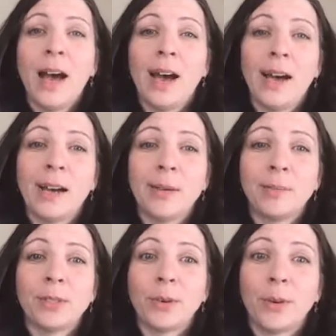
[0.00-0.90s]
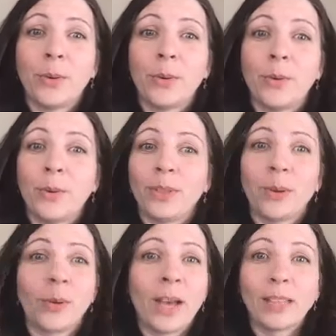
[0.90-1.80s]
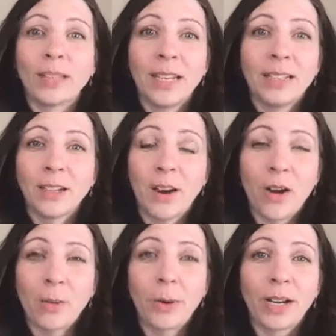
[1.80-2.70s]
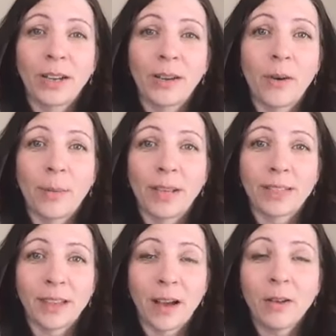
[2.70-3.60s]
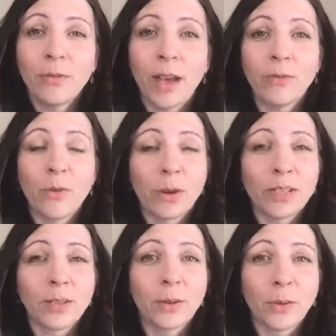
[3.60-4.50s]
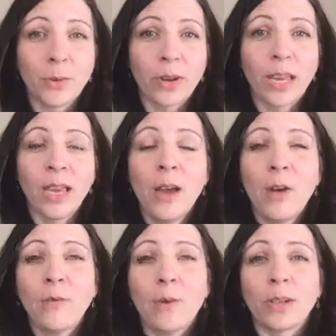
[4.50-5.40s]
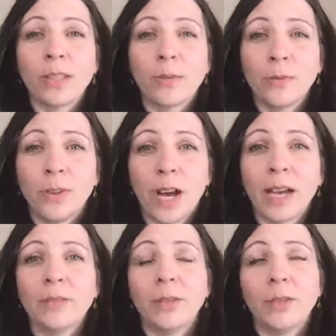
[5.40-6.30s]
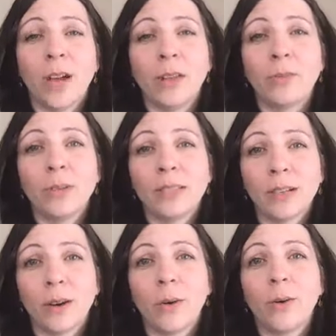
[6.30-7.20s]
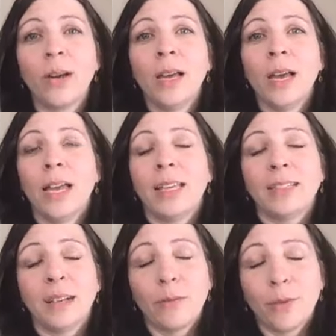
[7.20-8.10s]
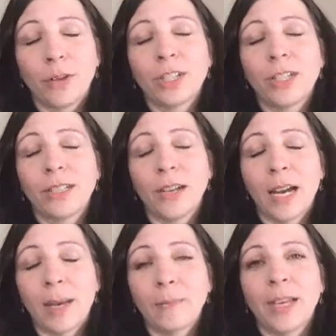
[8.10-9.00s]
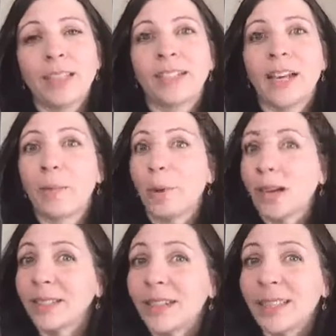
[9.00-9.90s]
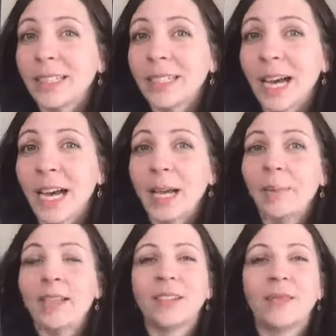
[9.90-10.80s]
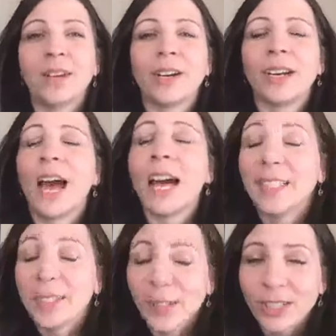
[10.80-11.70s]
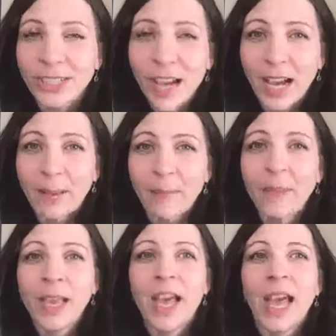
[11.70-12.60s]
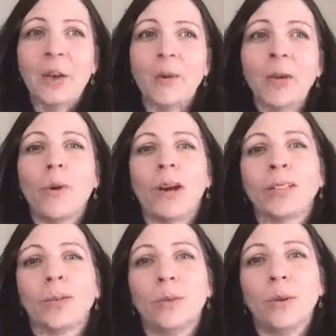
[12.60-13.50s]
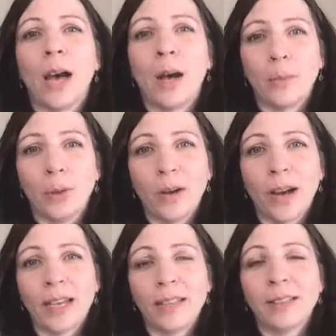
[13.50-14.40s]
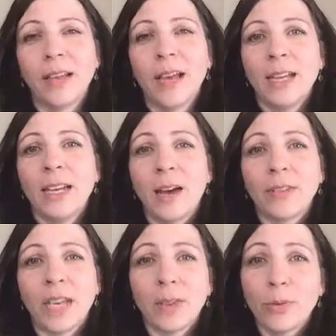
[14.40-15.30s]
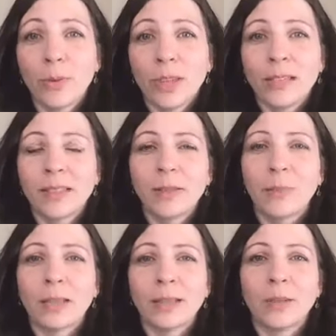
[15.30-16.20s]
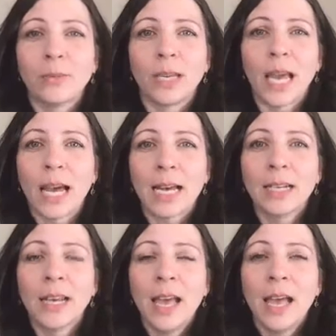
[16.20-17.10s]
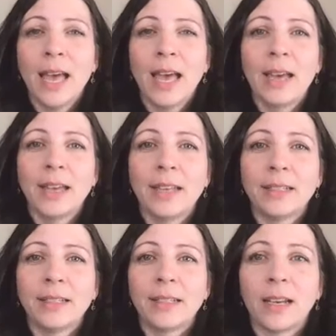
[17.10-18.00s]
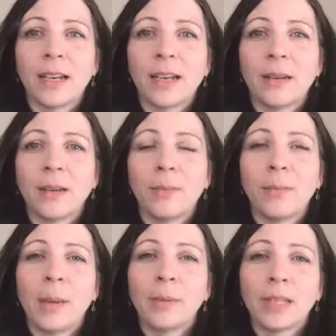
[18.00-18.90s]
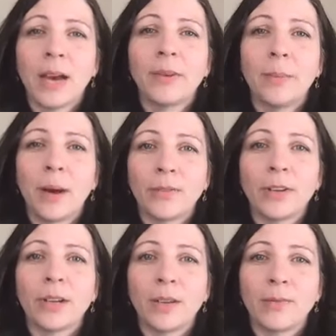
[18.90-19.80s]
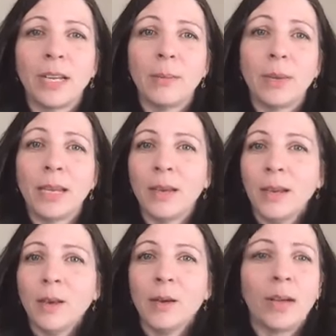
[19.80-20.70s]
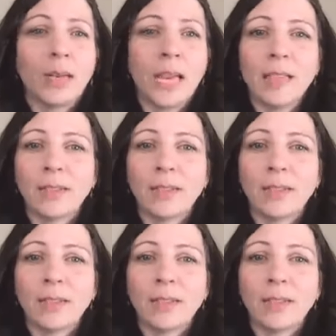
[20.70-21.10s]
Um, so don't hesitate to call Brenda or myself at 403 475 2930. It's an unfortunate time, it's an unprecedented time, it's a very uncertain time, and we want to help you guys navigate through this as best as we can and uh, be able to have a buffer if need be in